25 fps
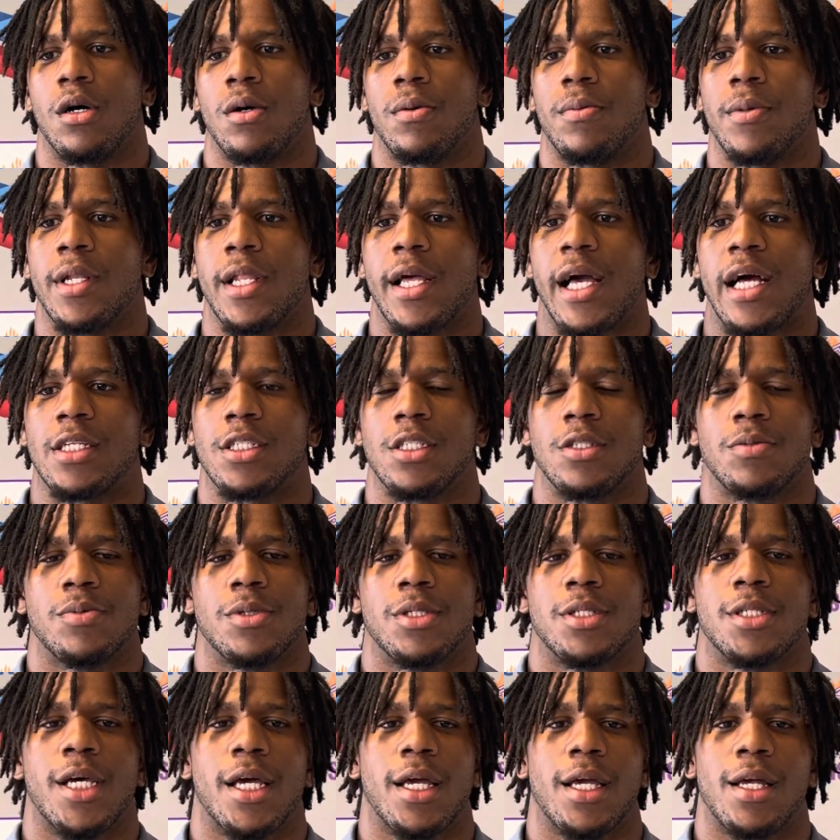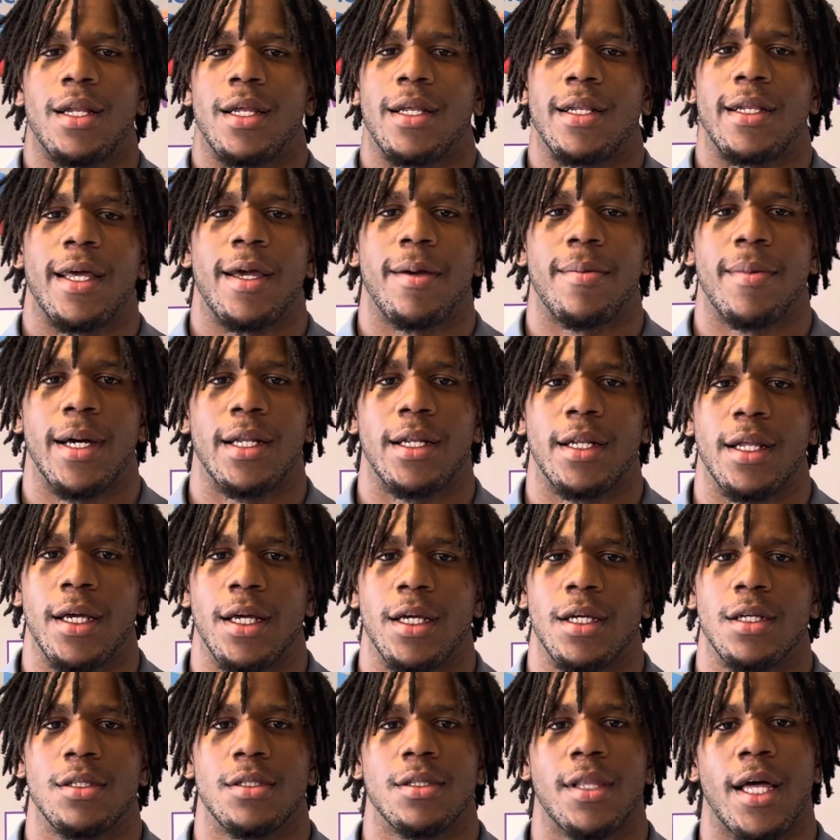Really, I've just been taking it day by
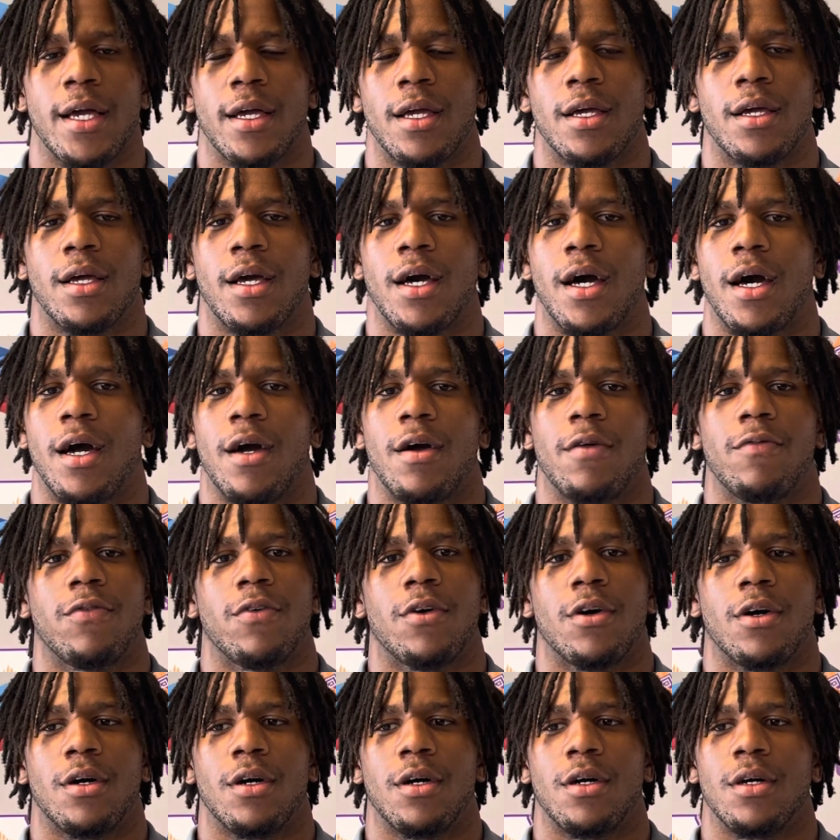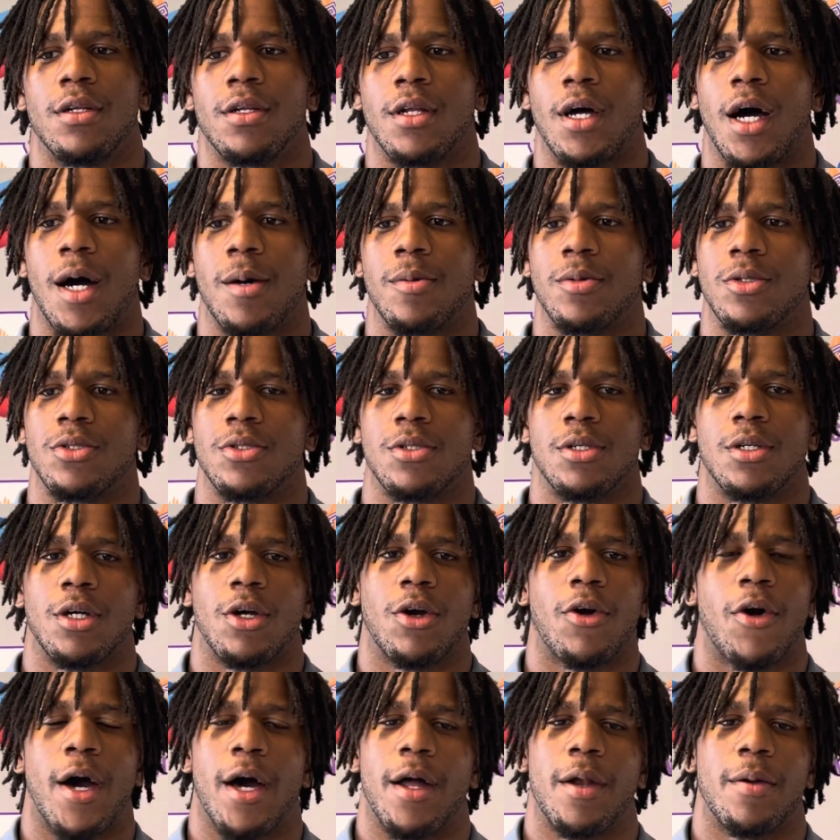day, thanking God for the opportunity
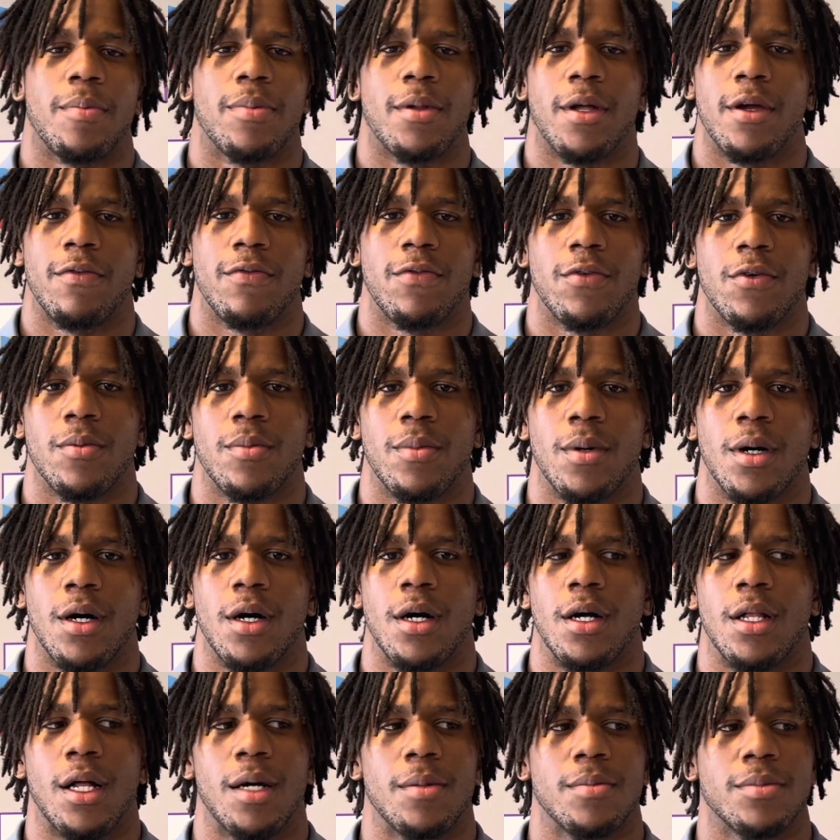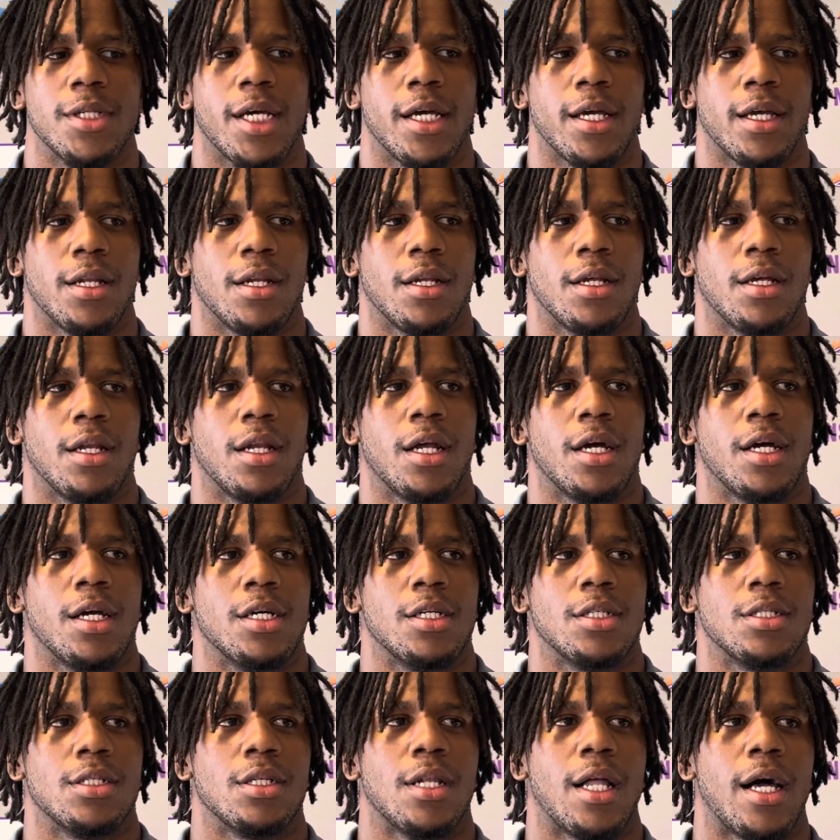to go out and play football. I'm taking it
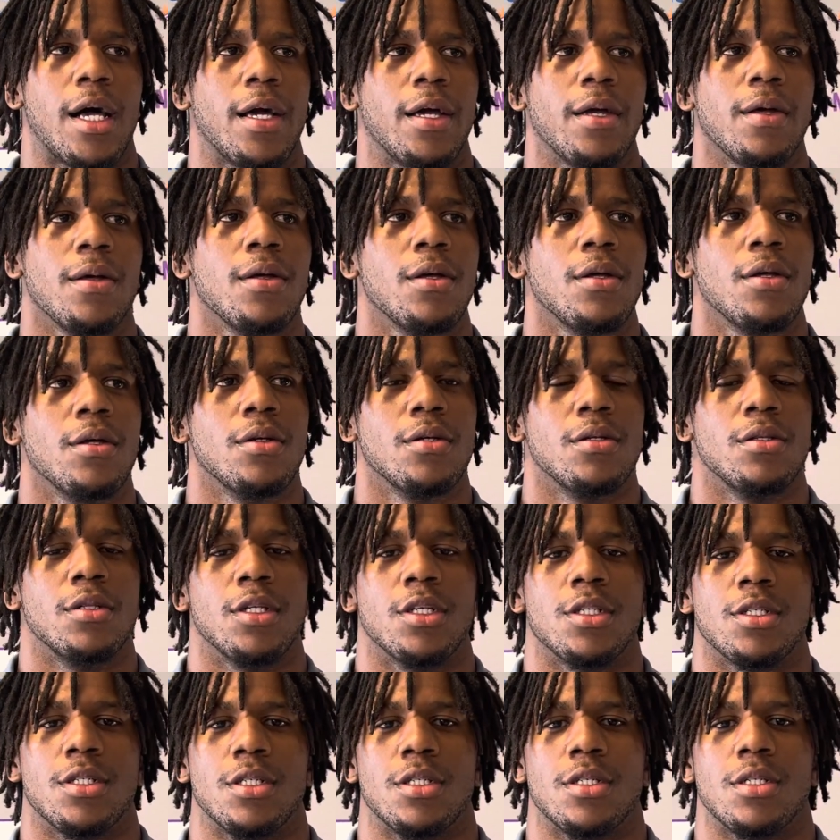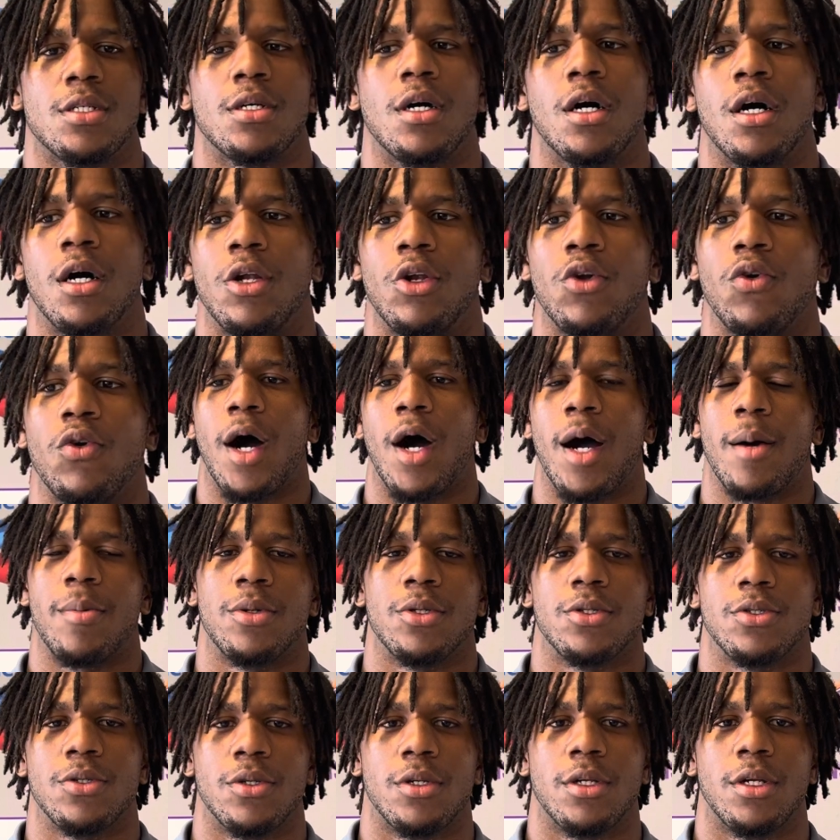as, like, this is a
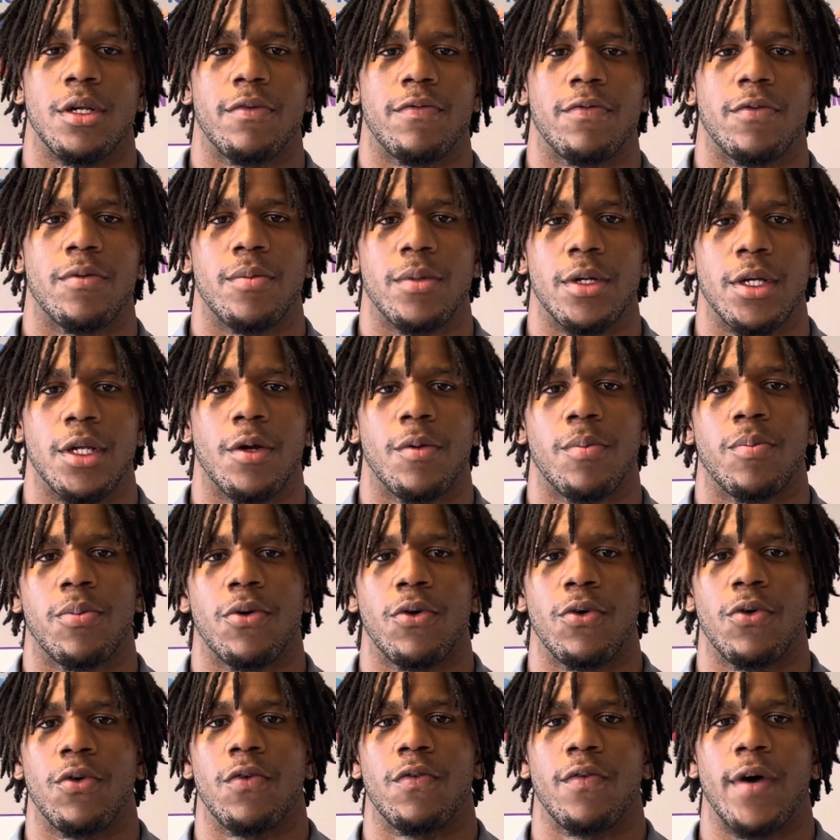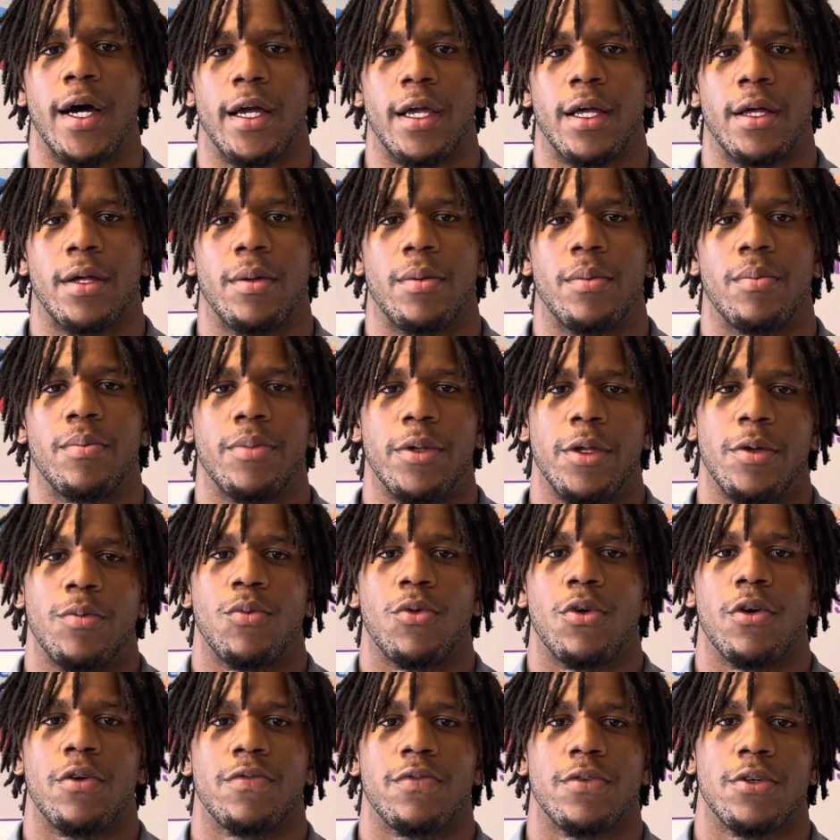opportunity for me to prove I can be
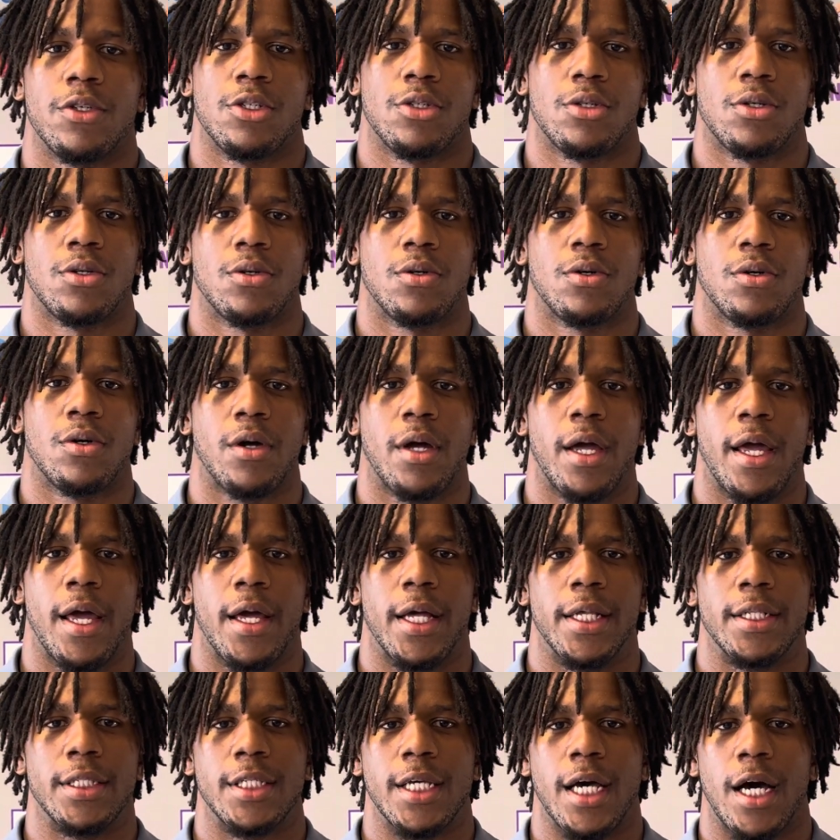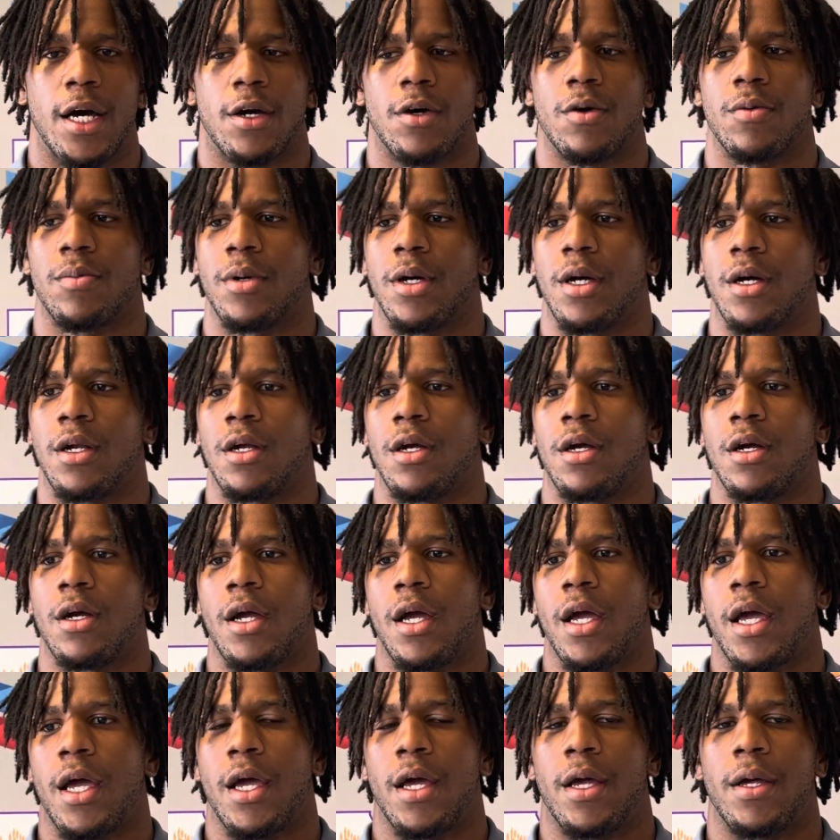more physical and tackle
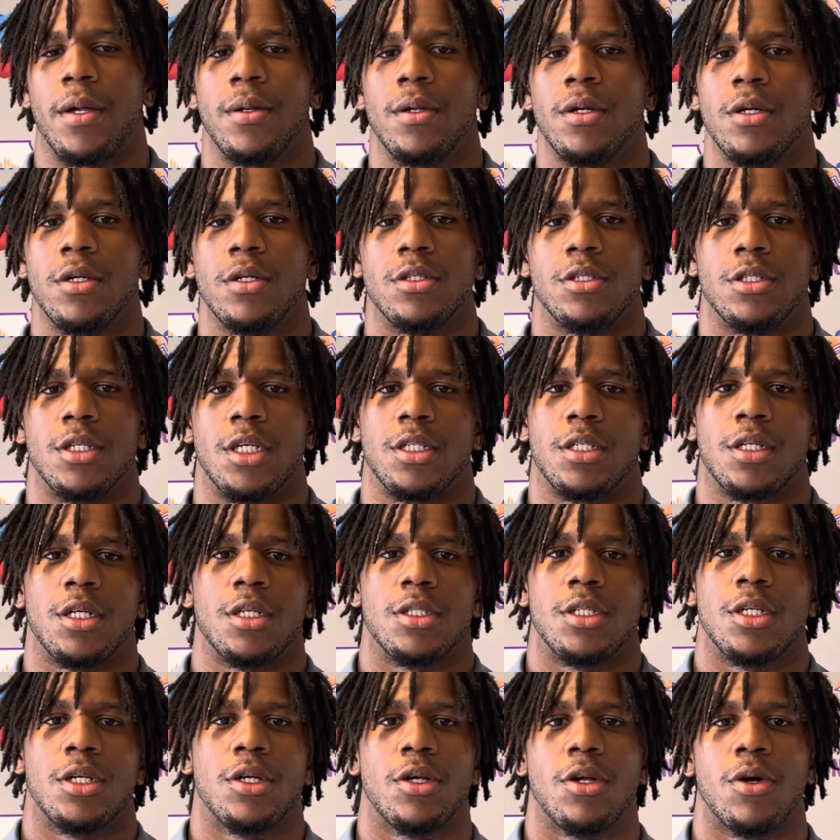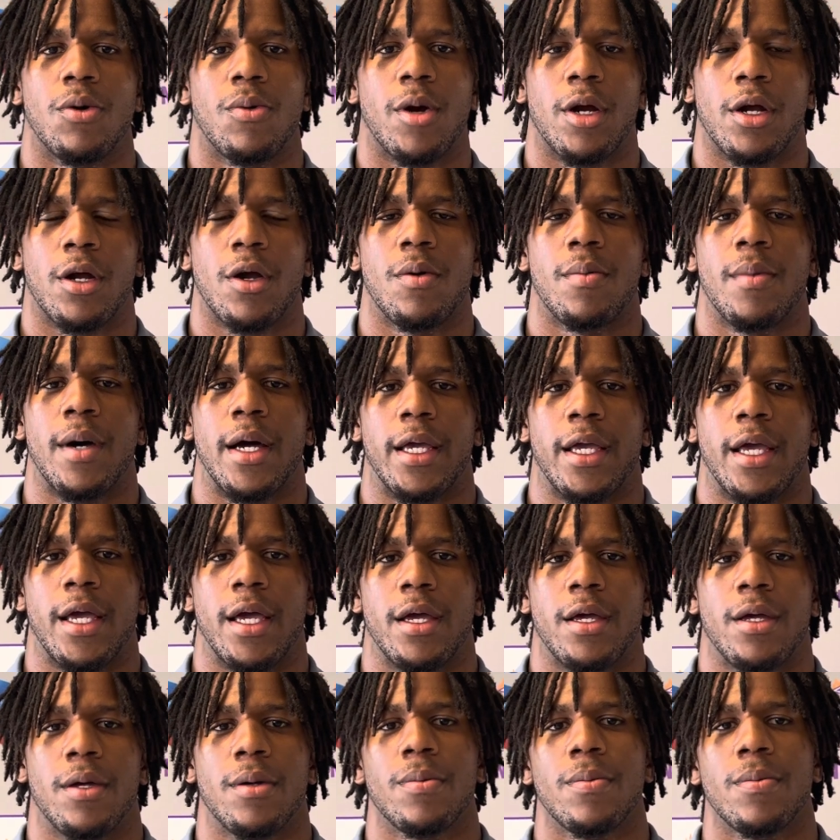better and just continue to work on my
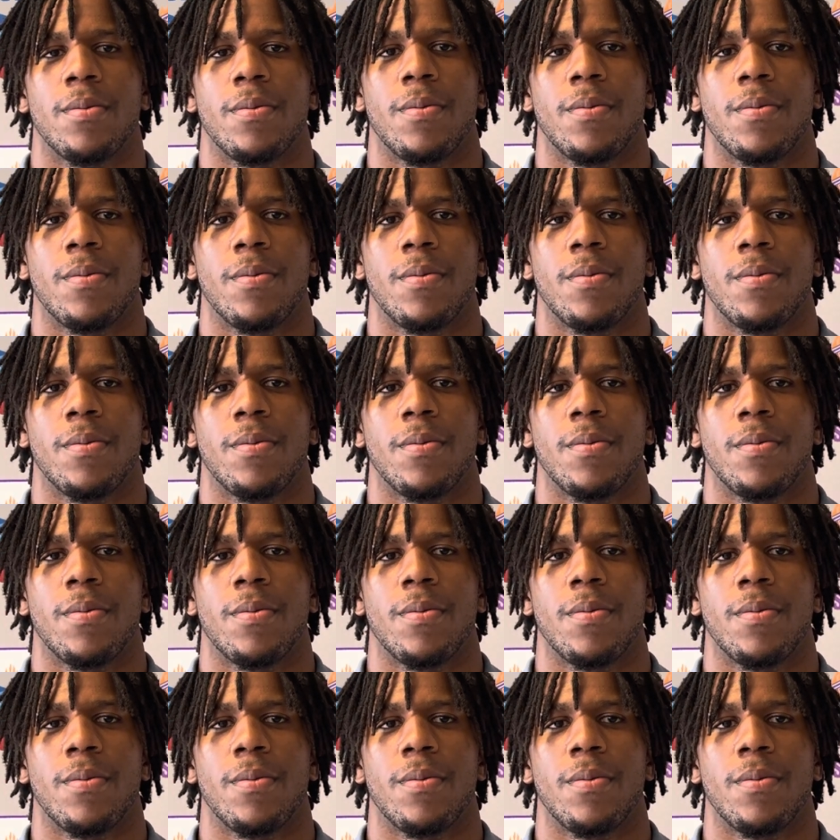game.